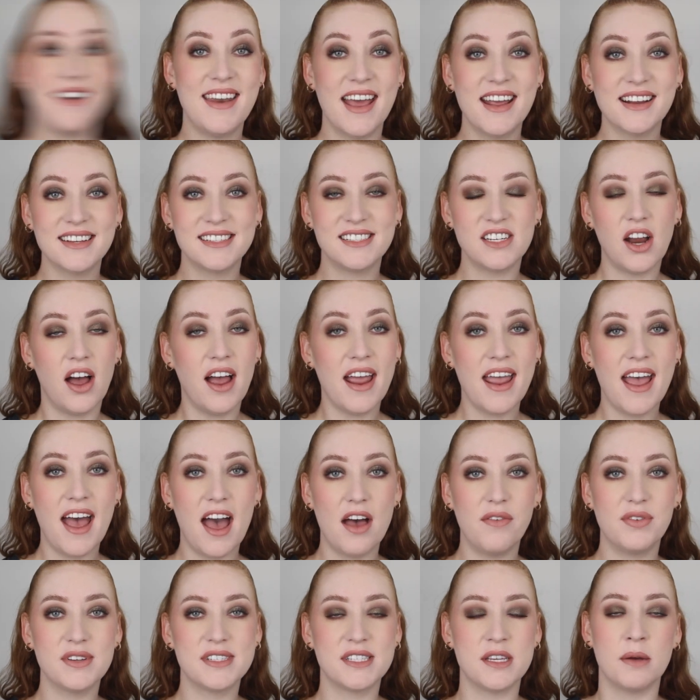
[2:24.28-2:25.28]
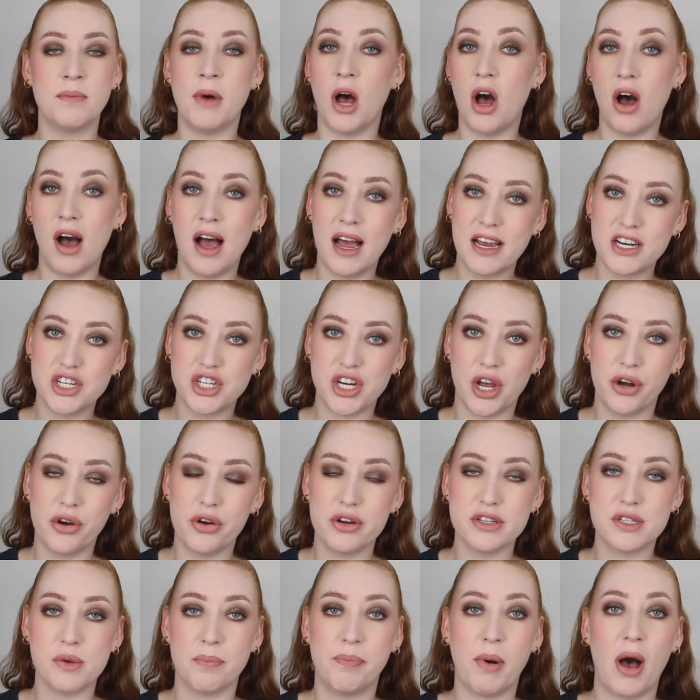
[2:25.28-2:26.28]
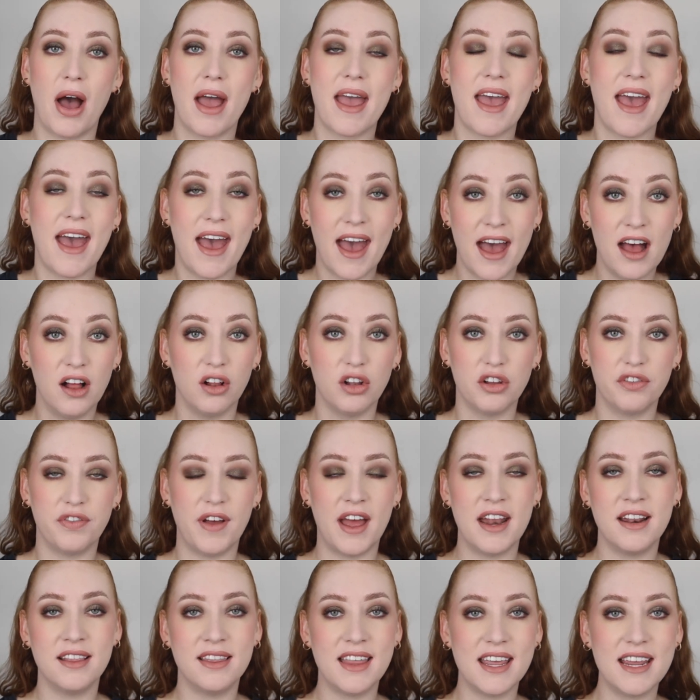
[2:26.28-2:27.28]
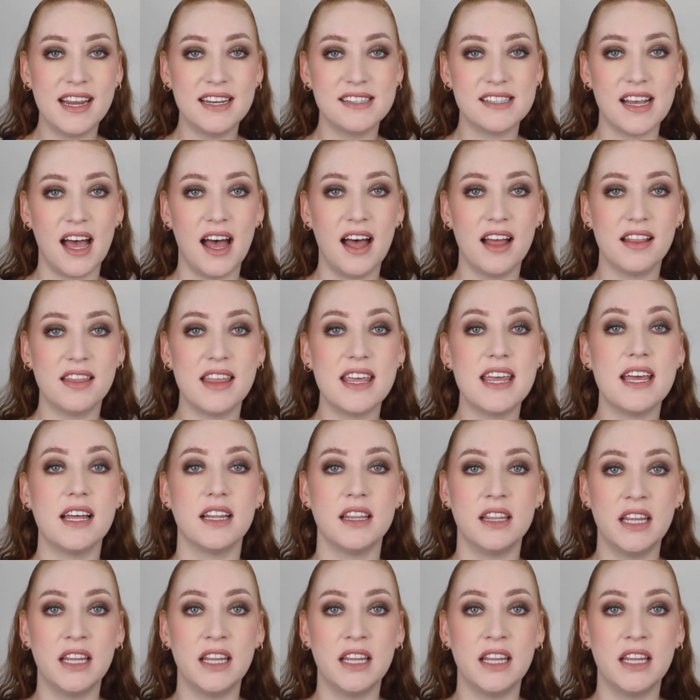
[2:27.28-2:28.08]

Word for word: Next, I have some eyeshadows by Elf, and these are the